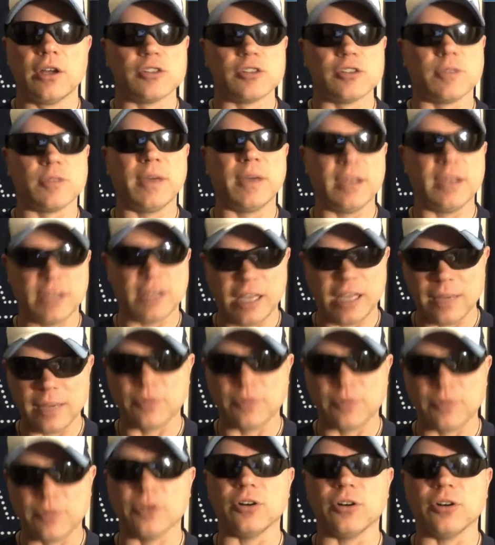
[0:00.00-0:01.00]
Jermaine
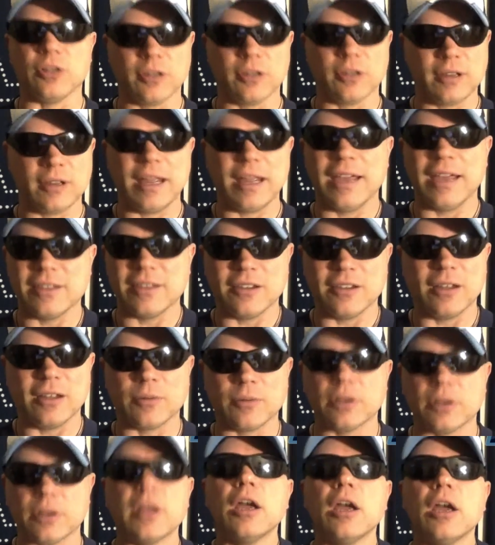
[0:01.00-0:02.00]
Gabriel laying the
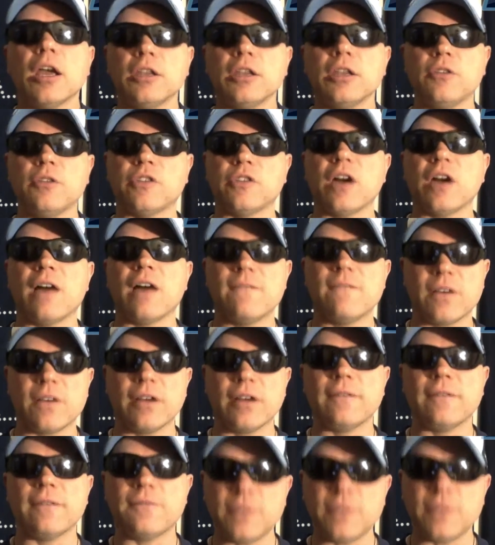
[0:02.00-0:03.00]
lumber. You saw a very
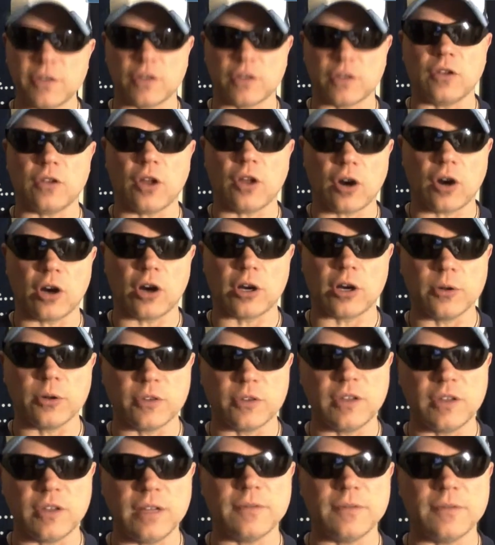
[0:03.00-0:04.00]
physical Argos
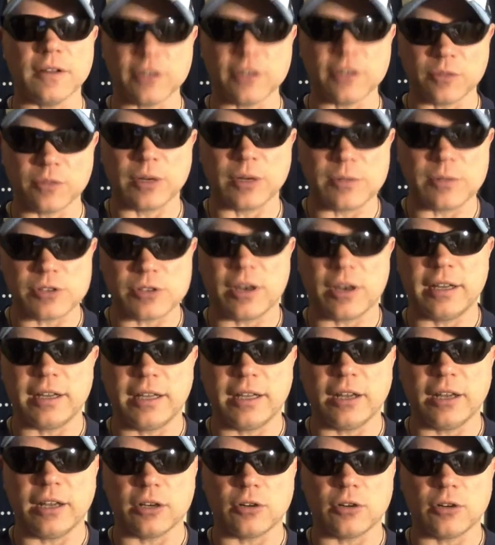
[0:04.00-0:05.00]
defense is what I'm trying to
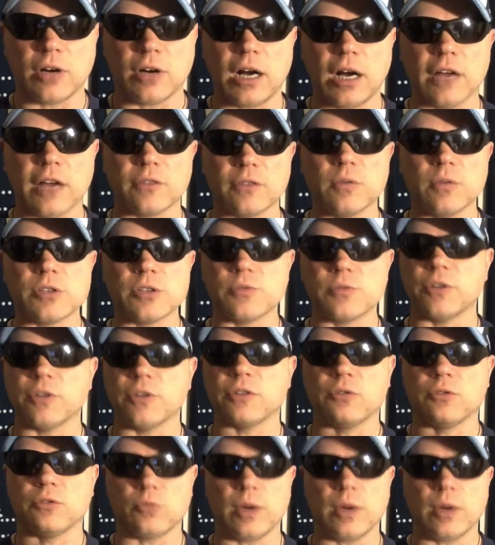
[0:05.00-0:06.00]
get across, which was
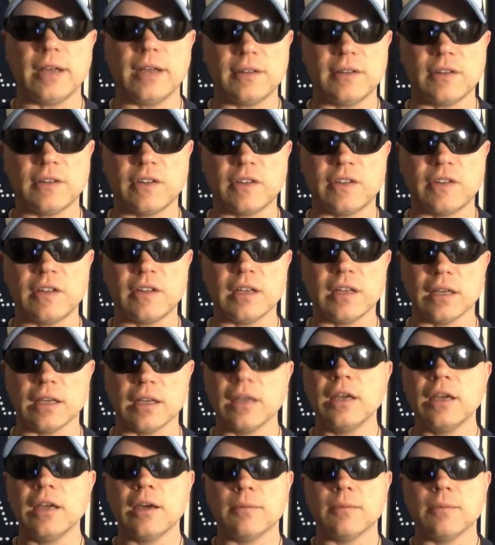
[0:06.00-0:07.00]
great to see,
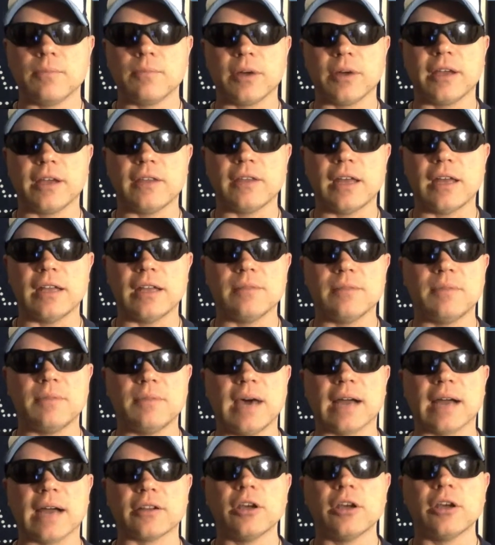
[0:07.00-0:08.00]
bringing that
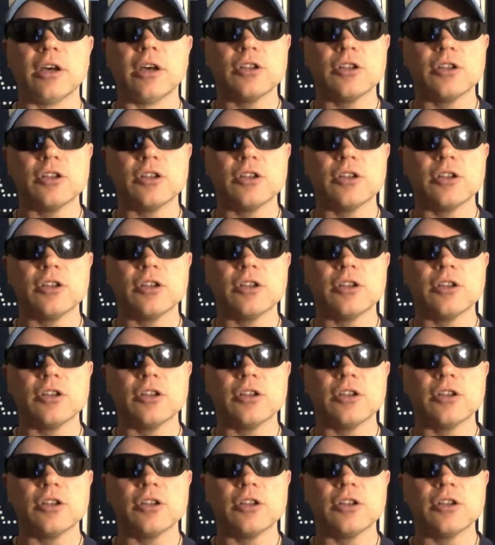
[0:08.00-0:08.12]
impact.